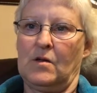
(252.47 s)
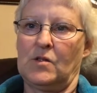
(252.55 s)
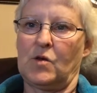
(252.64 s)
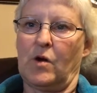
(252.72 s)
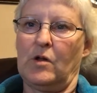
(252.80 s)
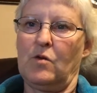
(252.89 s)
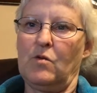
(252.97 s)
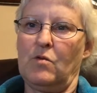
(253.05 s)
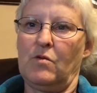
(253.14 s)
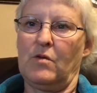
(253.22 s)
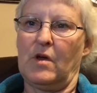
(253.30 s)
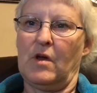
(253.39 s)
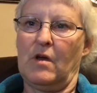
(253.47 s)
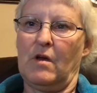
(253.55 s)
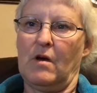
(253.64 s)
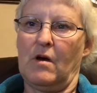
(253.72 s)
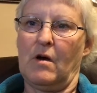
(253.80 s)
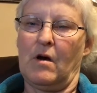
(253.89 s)
So I knew
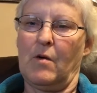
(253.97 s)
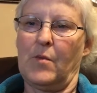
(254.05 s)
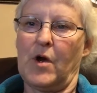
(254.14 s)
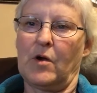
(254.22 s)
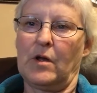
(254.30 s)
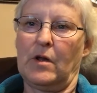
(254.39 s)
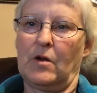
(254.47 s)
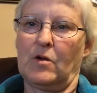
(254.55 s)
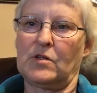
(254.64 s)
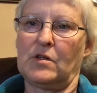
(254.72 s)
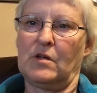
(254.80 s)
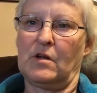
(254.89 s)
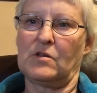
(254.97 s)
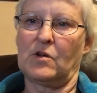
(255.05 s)
the American Nursing